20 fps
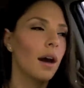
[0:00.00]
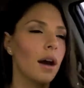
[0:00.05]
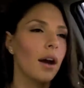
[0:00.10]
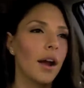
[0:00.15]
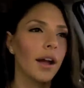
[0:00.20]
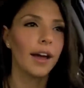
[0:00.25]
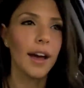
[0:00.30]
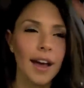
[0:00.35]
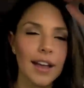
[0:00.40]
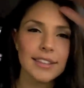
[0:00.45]

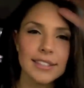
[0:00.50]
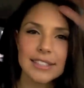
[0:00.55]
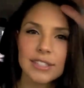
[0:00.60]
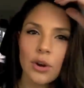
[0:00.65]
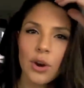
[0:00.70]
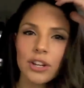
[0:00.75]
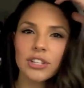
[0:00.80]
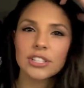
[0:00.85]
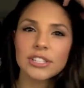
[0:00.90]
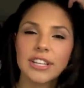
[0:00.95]
Alright guys, so
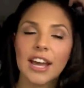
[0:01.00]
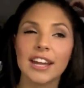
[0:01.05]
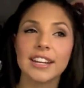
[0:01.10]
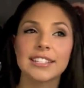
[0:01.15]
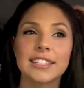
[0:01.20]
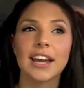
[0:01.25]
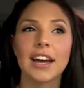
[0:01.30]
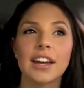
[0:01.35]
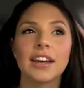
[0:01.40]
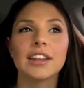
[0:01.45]
I just got
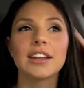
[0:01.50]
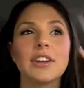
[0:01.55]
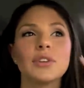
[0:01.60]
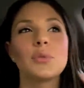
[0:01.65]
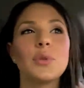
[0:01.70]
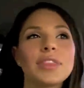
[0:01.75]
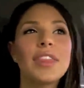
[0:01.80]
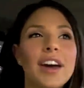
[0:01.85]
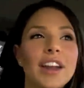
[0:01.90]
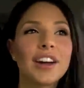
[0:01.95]
done
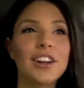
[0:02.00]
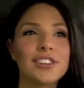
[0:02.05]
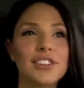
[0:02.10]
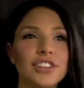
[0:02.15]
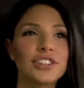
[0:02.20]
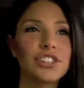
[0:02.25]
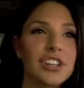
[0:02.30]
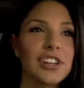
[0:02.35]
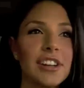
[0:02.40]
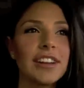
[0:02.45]
with that
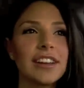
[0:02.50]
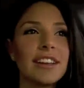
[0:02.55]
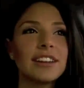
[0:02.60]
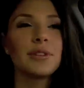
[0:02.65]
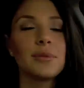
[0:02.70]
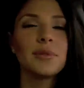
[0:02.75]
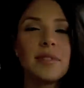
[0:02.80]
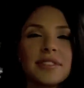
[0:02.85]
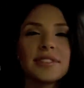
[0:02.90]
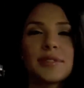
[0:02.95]
audition, and
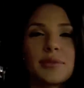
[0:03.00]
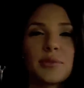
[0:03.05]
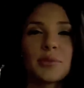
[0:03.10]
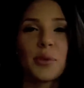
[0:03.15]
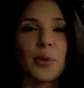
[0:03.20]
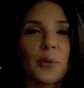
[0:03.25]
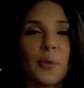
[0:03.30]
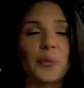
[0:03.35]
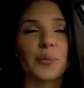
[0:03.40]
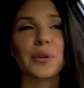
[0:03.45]
it was
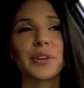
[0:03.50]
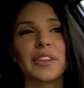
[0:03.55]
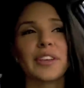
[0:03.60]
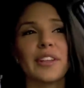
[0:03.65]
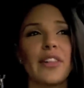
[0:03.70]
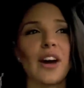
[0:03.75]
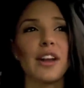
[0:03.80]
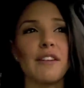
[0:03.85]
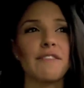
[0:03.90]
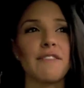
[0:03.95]
really a
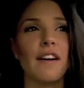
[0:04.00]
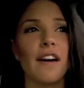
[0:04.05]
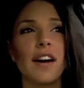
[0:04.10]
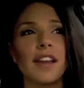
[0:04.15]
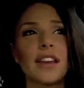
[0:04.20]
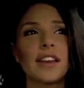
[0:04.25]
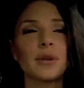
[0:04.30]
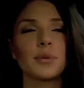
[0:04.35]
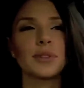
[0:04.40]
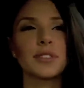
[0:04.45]
lot of fun.
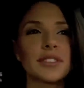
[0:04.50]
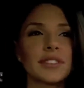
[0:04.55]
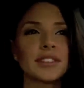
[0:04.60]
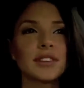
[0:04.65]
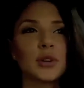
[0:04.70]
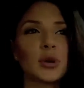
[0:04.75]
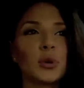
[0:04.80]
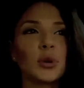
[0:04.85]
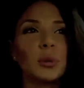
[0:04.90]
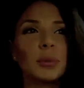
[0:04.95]
It was
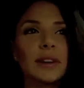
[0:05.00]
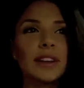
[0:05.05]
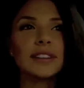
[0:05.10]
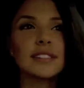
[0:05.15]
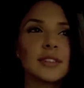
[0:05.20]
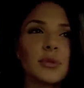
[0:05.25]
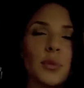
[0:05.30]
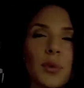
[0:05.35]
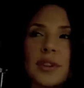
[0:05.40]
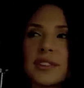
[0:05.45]
cool because
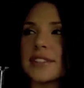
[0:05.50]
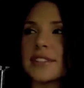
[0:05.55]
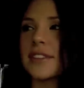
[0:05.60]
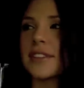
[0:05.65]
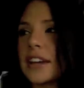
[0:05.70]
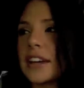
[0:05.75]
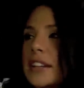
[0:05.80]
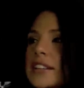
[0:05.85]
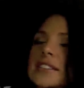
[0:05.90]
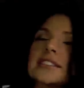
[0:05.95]
it wasn't
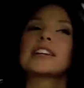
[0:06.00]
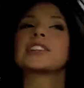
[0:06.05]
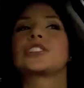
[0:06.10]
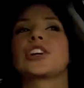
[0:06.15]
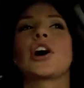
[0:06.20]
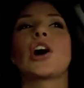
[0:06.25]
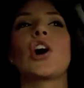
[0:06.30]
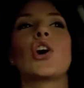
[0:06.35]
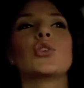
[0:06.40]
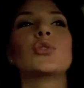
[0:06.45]
like such a
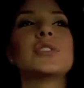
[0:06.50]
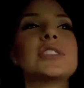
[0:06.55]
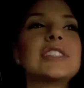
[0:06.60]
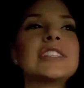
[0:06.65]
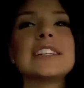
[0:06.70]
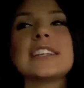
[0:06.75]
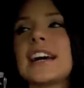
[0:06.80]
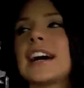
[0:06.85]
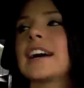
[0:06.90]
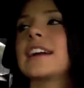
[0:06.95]

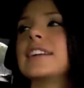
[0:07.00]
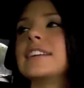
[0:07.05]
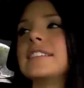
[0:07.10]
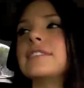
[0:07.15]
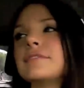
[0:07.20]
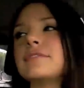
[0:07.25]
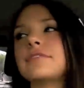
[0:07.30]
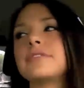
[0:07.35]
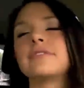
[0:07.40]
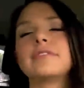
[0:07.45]
hosty kind of
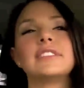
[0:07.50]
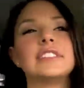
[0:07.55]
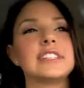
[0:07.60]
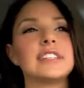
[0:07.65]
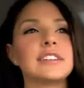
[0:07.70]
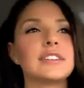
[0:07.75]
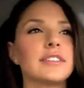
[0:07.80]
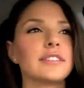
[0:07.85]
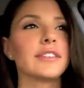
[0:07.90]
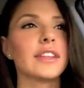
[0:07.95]

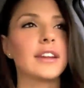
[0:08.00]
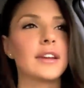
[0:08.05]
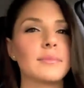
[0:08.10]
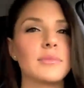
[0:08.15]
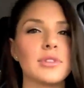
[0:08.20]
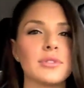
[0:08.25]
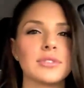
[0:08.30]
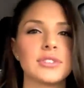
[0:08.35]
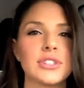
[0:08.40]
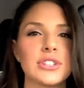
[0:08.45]
deal that I'm
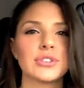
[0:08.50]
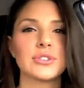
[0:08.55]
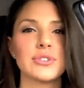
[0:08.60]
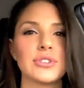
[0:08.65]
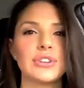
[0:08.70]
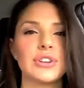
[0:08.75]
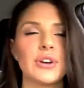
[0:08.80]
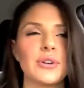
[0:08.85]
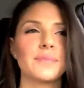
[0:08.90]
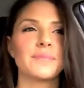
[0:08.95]
used to,
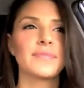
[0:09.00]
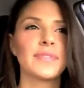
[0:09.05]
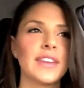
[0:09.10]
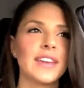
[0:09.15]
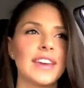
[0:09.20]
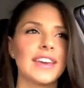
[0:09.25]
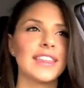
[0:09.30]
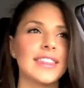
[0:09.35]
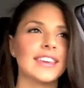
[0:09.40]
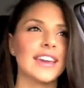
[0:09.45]
you know?
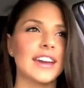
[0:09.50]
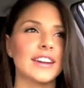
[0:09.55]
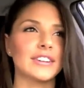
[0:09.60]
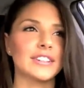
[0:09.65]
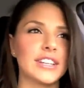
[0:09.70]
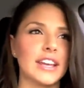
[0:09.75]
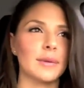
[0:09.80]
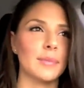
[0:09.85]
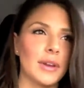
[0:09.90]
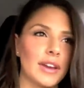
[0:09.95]
The
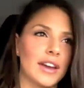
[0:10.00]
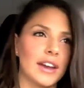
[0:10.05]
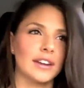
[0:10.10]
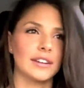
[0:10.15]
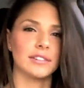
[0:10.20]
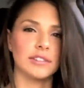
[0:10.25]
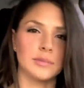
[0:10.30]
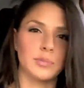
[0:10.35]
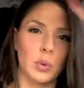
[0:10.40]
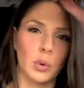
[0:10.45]
entertainment kind of
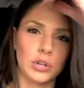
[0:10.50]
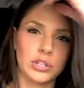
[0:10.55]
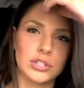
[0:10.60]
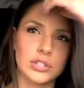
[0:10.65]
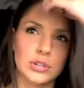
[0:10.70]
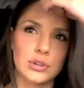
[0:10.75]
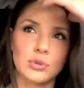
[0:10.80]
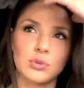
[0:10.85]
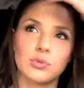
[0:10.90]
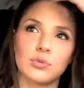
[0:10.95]
sports
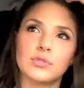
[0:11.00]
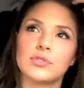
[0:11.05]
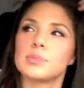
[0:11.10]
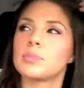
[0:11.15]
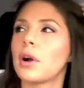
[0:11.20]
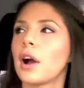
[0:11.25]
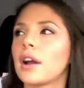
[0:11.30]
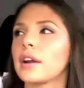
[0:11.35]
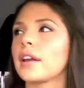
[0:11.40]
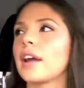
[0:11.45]
news
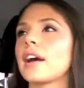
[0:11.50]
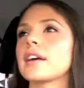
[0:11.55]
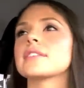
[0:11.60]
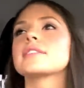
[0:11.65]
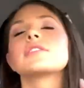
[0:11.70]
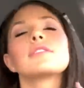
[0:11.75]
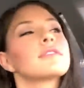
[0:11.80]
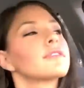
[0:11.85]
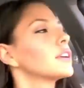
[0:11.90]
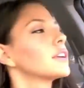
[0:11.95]

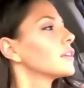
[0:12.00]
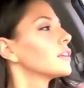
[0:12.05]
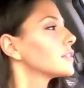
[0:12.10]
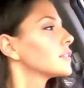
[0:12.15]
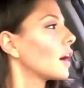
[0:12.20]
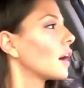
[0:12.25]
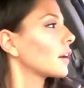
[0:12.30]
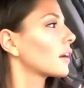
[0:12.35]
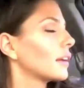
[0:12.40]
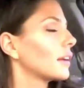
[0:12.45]
broadcaster feel,
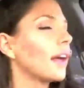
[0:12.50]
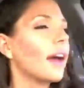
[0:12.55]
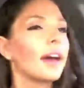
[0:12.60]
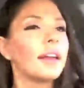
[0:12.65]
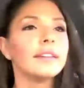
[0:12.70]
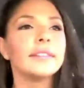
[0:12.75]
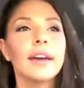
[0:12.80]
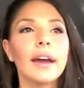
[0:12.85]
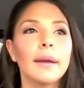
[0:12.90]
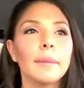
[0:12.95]
talking head
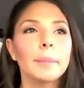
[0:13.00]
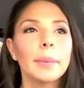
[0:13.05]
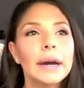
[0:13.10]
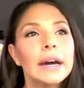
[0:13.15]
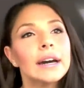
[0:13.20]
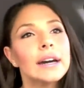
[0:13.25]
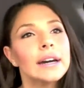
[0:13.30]
type.